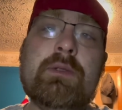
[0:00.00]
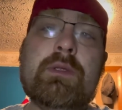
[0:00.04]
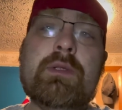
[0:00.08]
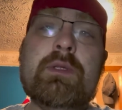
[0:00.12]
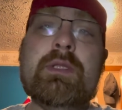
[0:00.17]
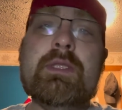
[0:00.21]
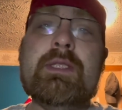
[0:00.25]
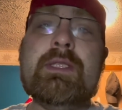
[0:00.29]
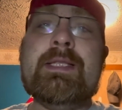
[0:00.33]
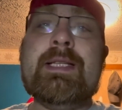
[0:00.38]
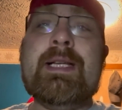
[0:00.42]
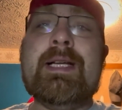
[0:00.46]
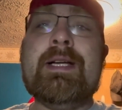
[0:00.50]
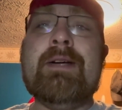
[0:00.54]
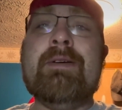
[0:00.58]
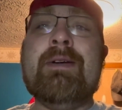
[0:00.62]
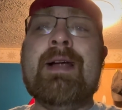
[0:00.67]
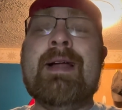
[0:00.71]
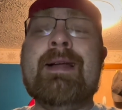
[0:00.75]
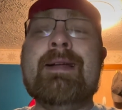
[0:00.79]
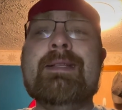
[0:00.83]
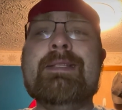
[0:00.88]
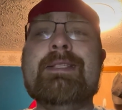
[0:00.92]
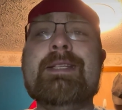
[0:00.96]
stick
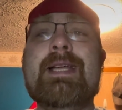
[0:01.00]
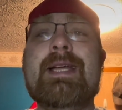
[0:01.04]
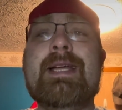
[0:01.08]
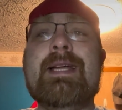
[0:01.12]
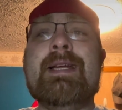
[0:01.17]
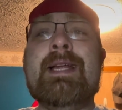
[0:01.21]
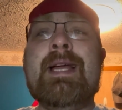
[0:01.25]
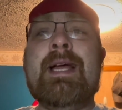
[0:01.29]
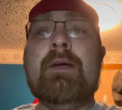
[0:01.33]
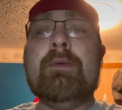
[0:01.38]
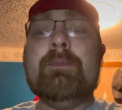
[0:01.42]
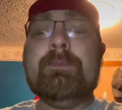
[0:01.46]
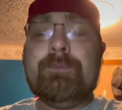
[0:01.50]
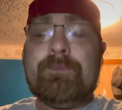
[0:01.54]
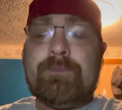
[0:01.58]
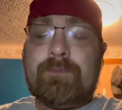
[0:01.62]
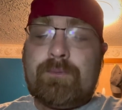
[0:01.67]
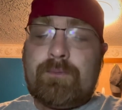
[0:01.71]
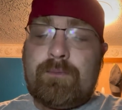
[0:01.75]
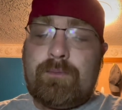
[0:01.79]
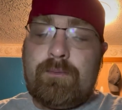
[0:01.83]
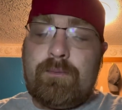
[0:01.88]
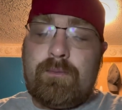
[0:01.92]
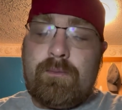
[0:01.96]
around and check it out.
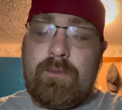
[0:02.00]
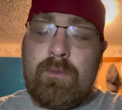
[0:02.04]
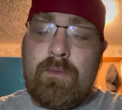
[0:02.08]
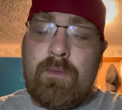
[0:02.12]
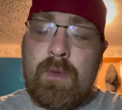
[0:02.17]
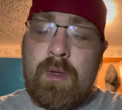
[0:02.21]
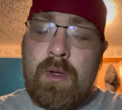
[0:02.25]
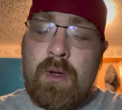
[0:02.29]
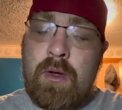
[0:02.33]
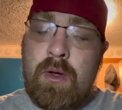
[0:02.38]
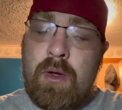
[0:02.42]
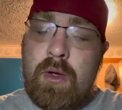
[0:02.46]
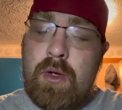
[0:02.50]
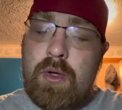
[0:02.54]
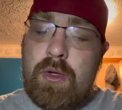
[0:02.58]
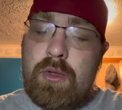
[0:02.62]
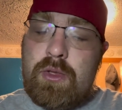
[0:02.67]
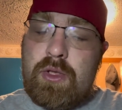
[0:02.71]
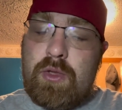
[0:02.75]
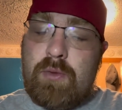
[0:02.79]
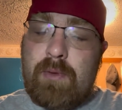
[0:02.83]
So